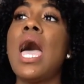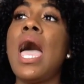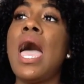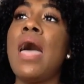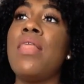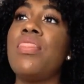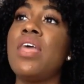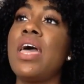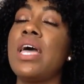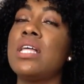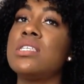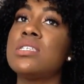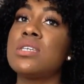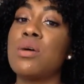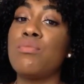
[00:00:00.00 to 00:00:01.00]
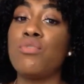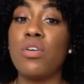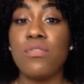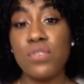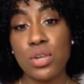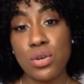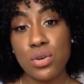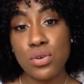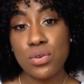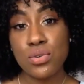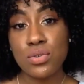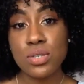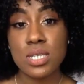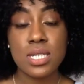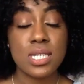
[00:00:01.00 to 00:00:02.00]
And then some
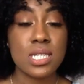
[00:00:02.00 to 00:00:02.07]
reviews,